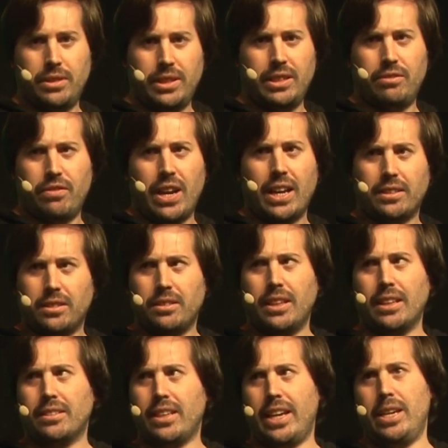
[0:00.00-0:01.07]
in fact,
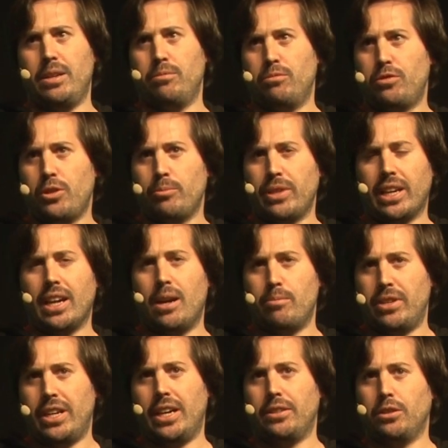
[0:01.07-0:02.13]
that came from the
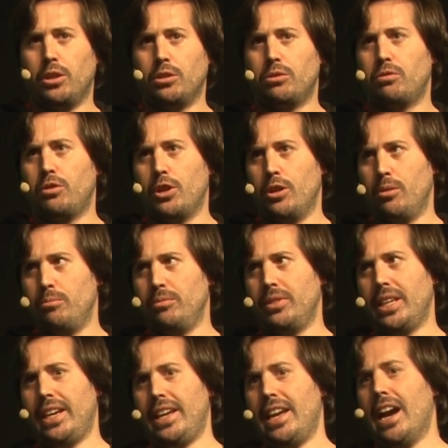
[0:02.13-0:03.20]
camera and not from
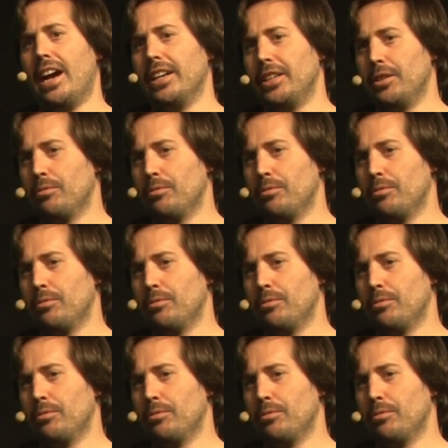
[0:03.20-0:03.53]
the AI?